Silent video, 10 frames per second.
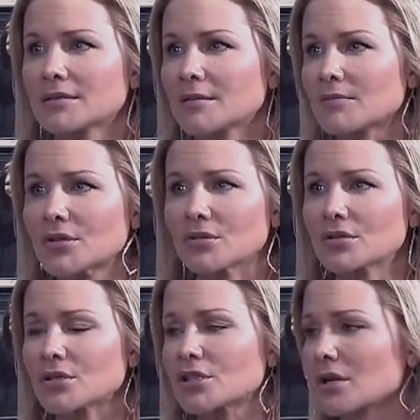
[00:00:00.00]
the
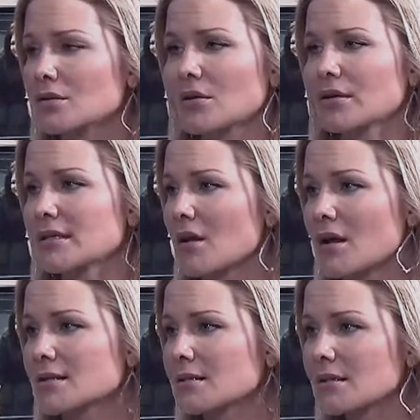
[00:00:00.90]
producer, Chuck Lorre, is
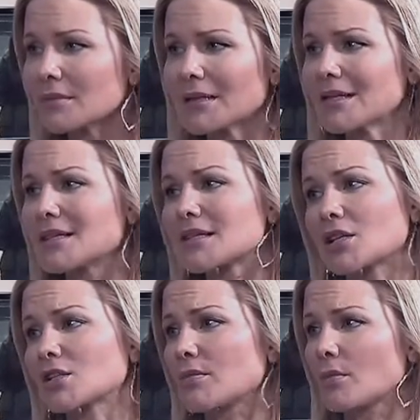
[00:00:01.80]
awesome, and he's
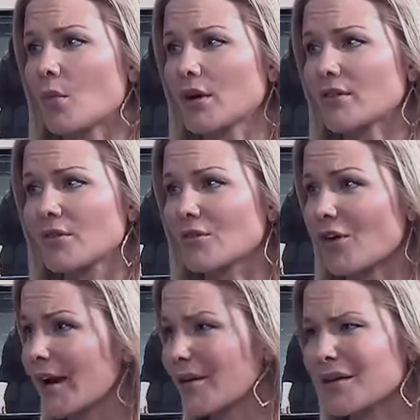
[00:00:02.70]
such a wonderful
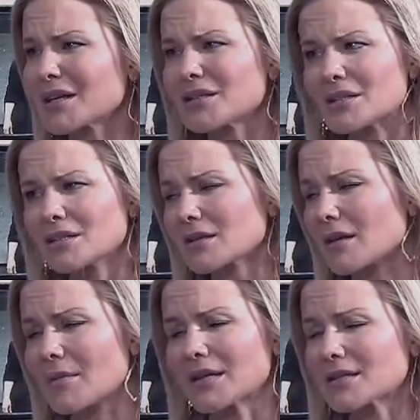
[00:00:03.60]
writer. His
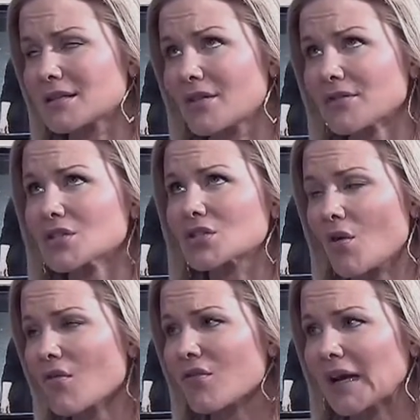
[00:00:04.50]
stuff is
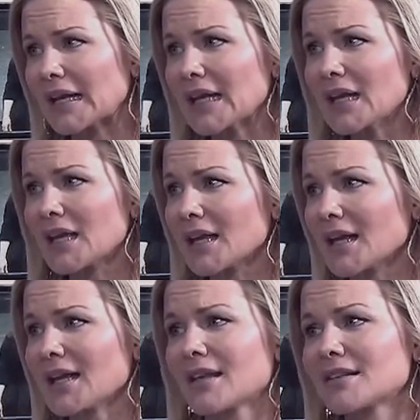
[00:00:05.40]
so funny.
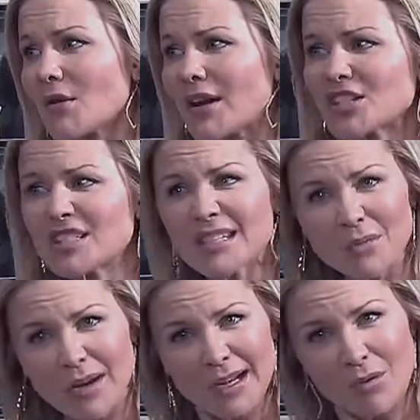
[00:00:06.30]
So I just did
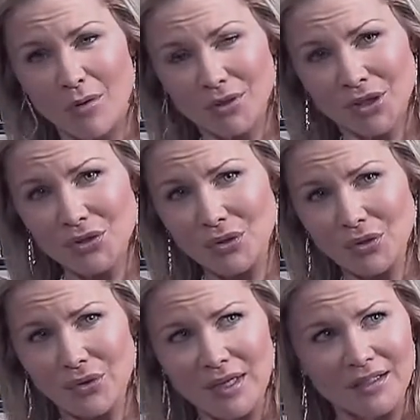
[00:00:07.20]
what I normally
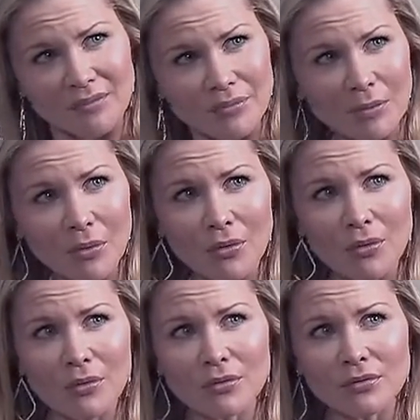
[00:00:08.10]
do, and
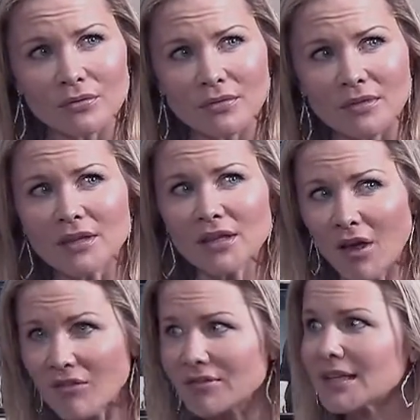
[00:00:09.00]
people
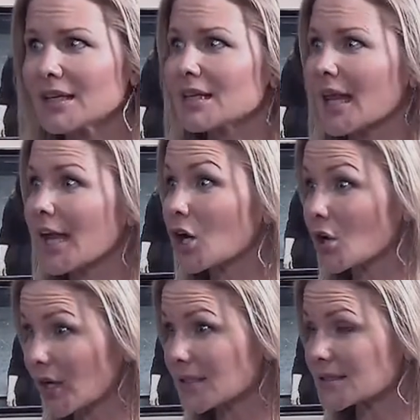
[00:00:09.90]
loved it like
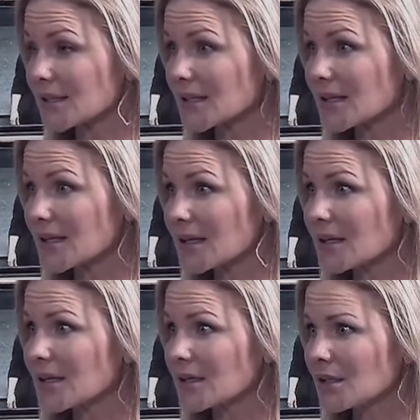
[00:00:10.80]
crazy.
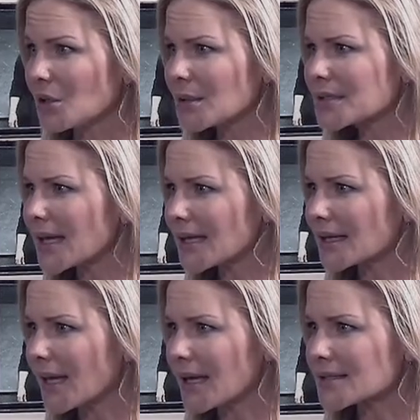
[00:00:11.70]
USA
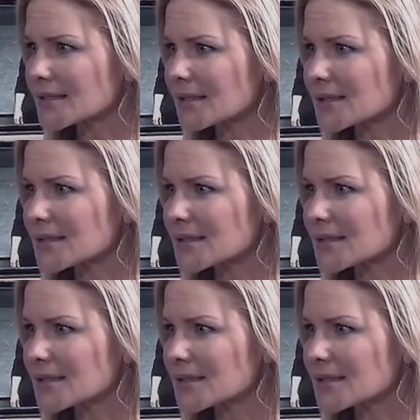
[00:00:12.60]
Today said